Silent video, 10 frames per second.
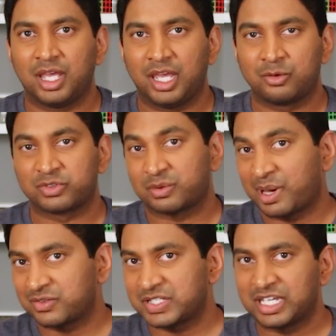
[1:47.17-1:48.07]
and was
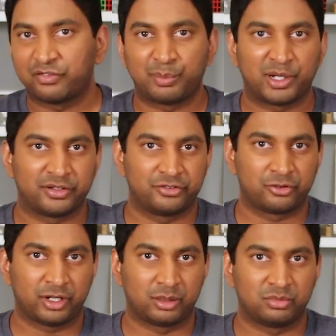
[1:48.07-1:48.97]
about to give up on his
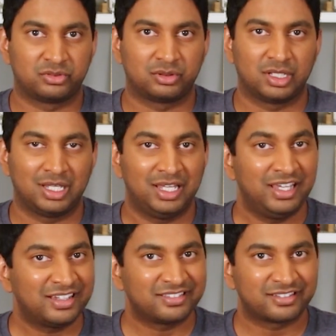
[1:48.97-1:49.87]
dreams.
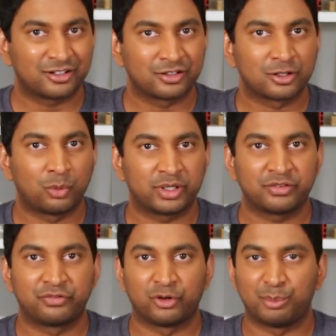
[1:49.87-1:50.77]
He considered
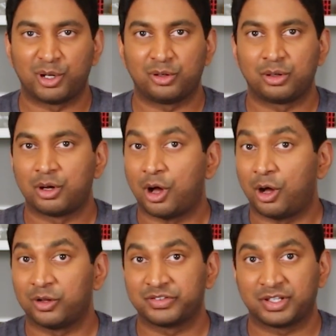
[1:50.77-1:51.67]
quitting football
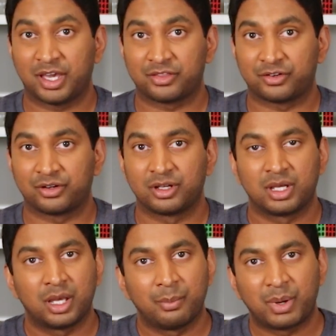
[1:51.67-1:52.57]
altogether,
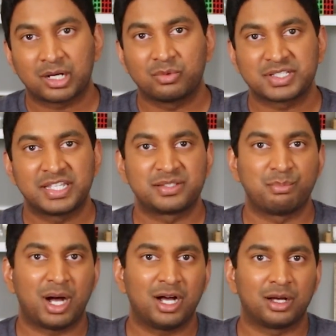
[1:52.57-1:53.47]
but it was his
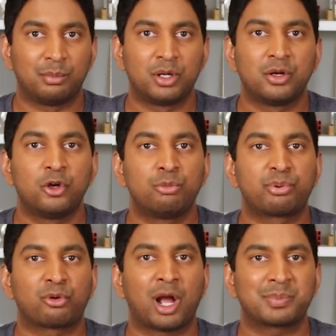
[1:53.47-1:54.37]
mom who
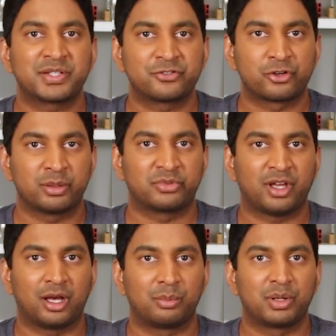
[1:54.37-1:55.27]
propped his dreams
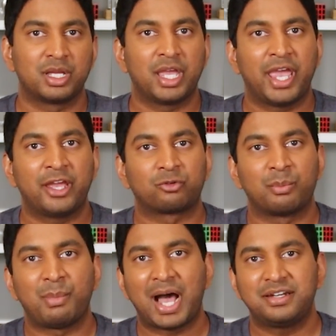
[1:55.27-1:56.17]
up and
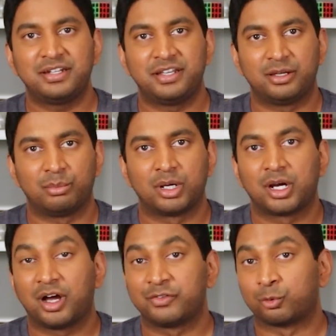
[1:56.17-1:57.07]
reminded him
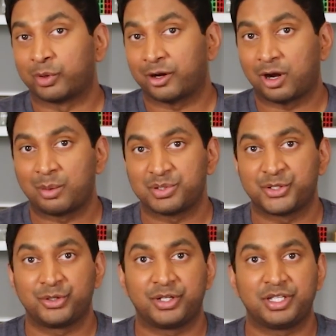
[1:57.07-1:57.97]
of the rare
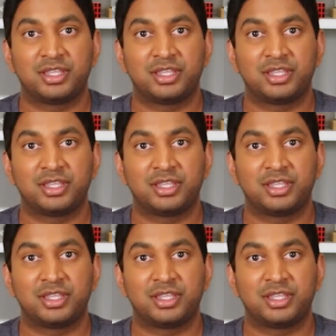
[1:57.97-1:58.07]
opportunity